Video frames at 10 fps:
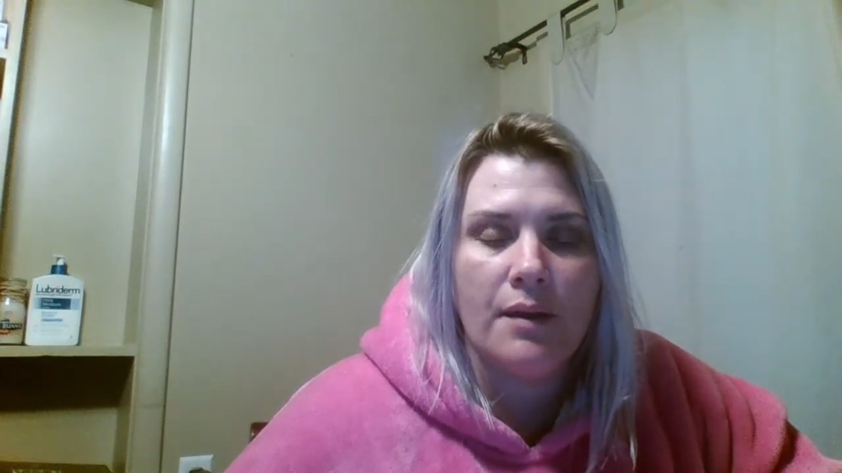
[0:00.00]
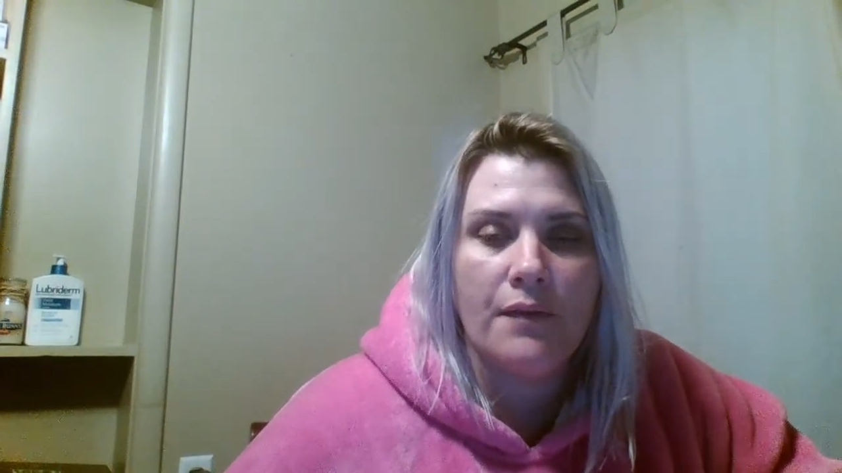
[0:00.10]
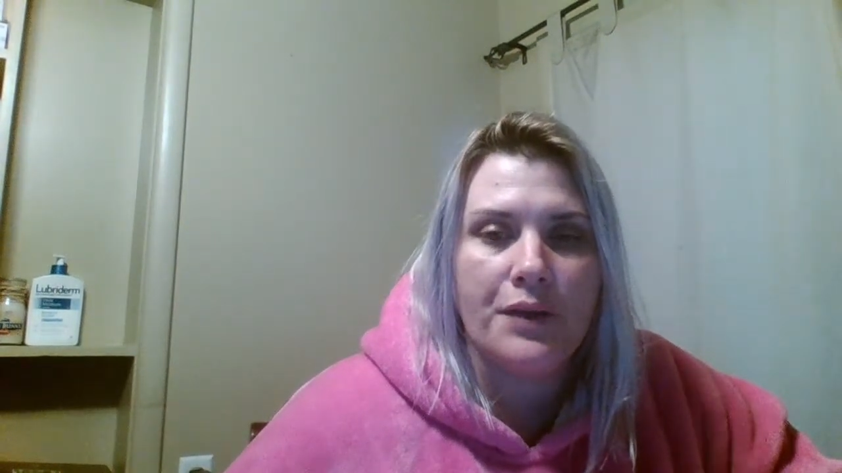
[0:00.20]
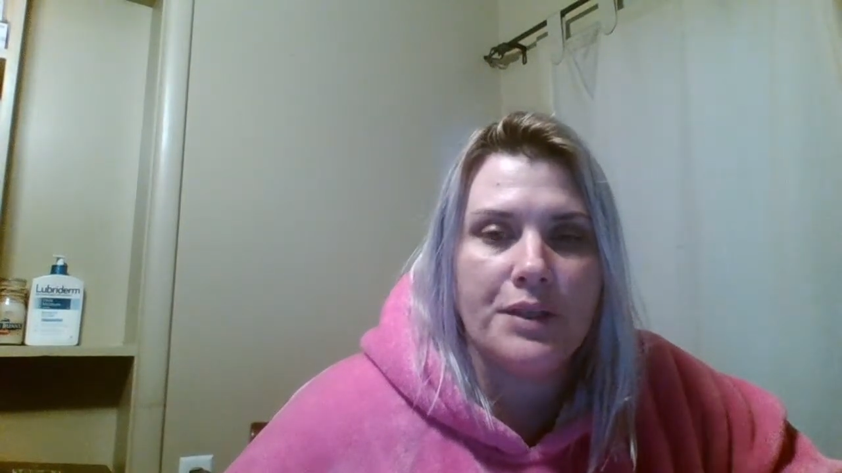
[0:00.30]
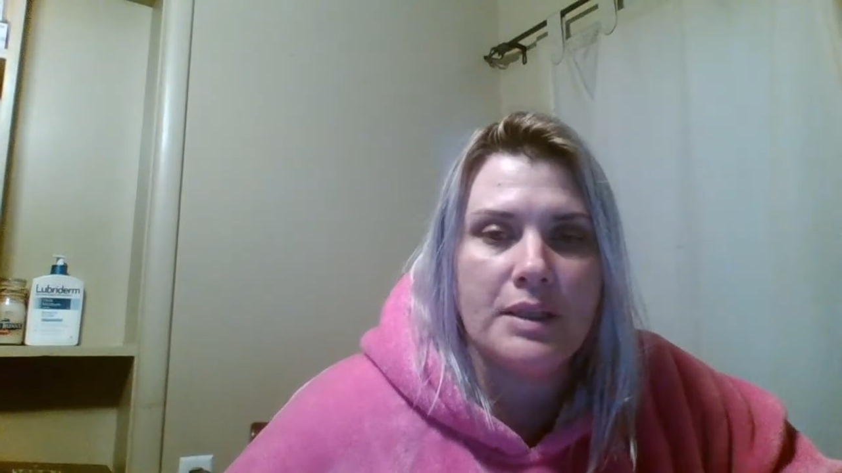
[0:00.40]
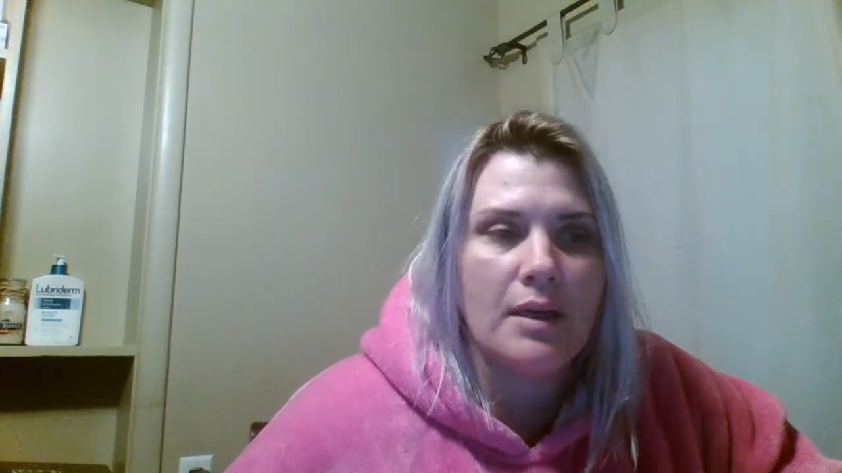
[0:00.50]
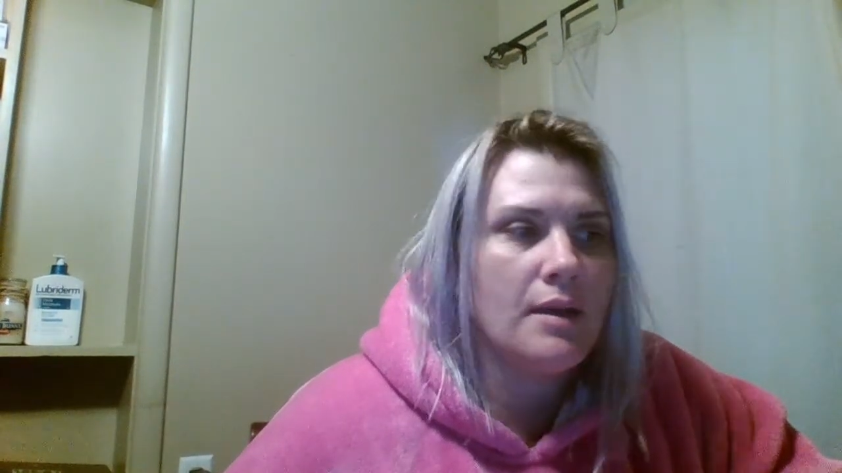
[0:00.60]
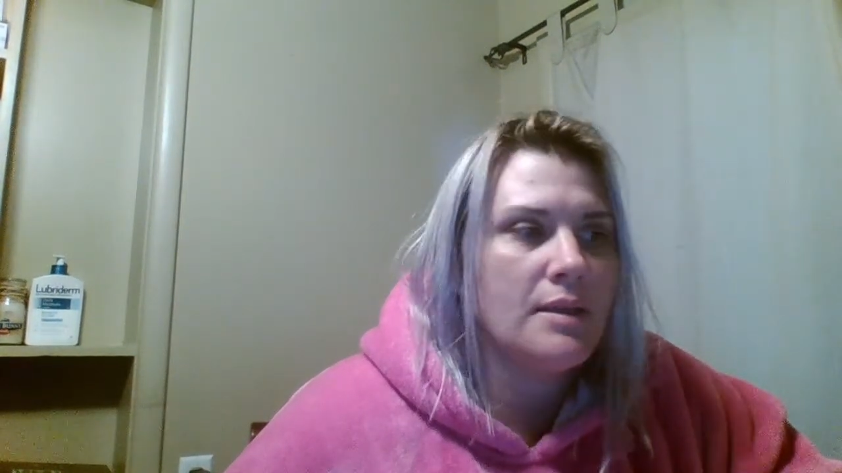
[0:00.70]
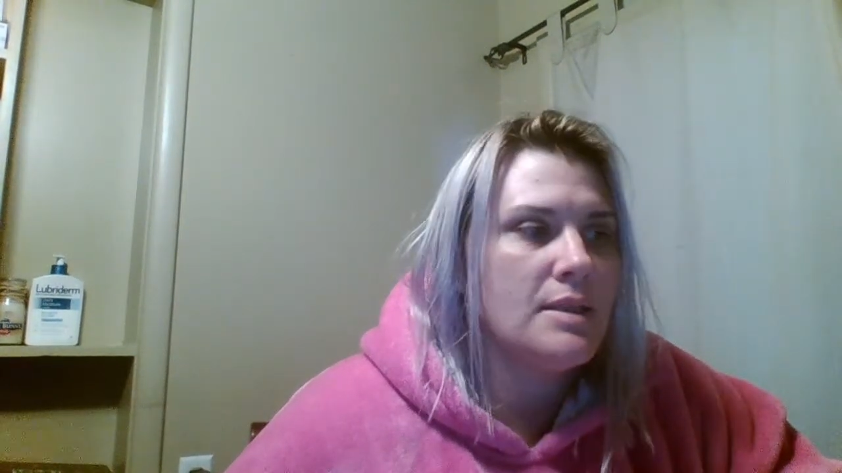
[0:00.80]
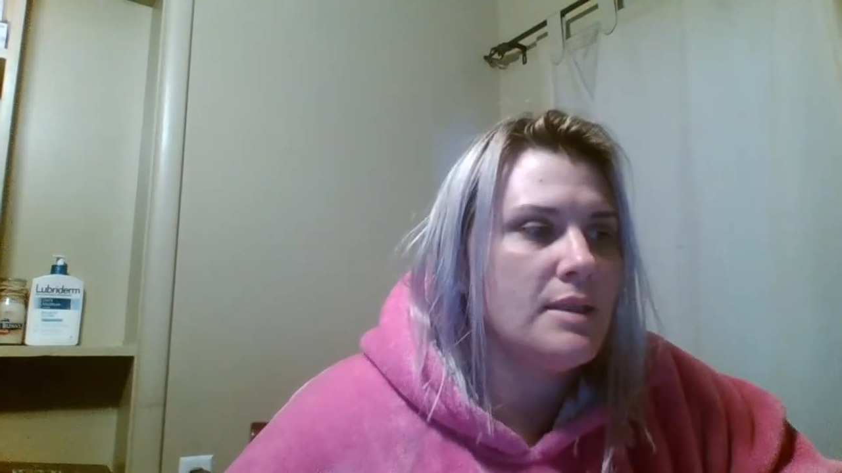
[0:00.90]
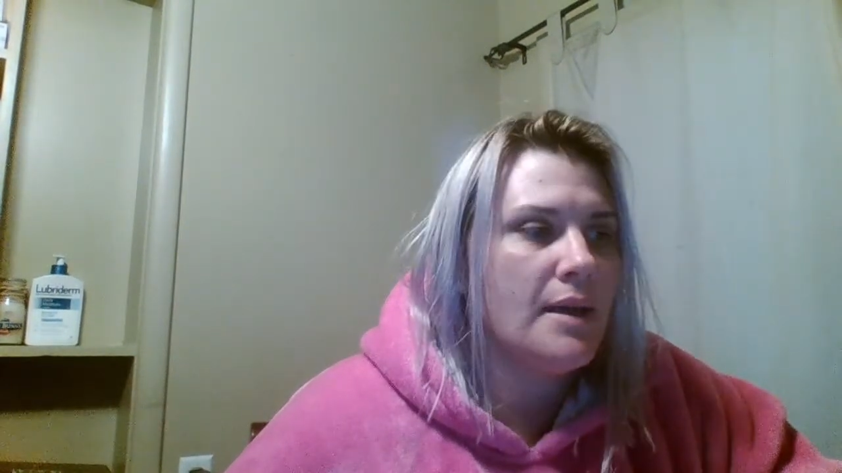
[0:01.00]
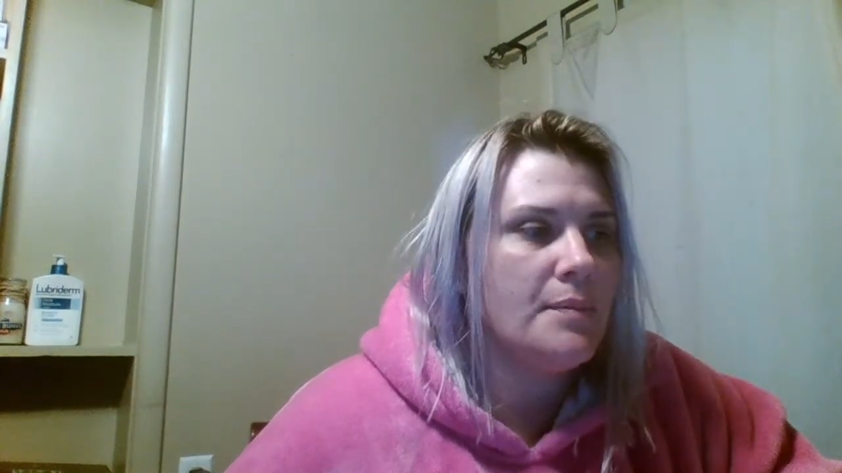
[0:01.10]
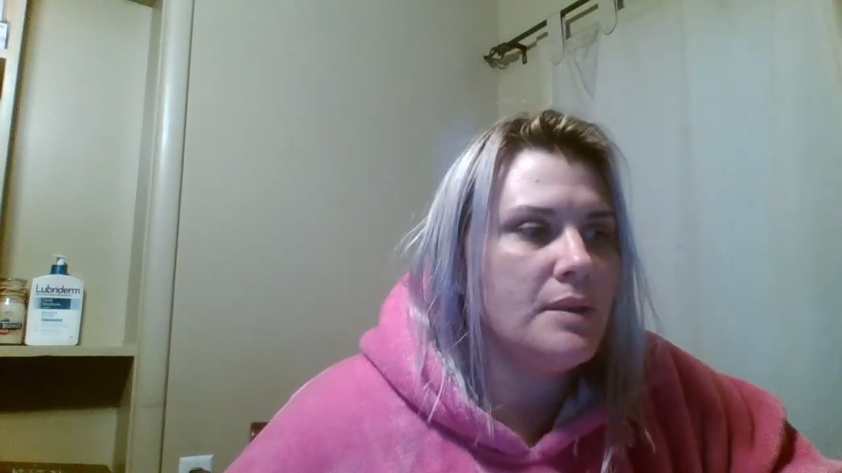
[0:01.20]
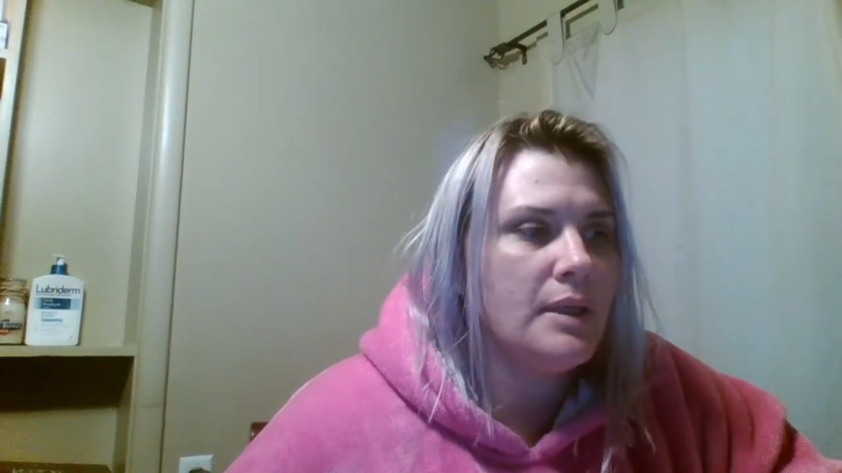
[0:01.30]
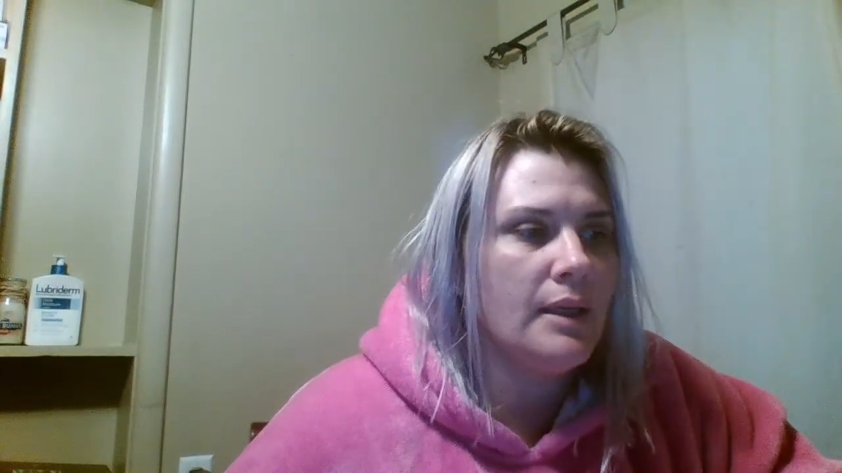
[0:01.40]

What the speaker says: the first concept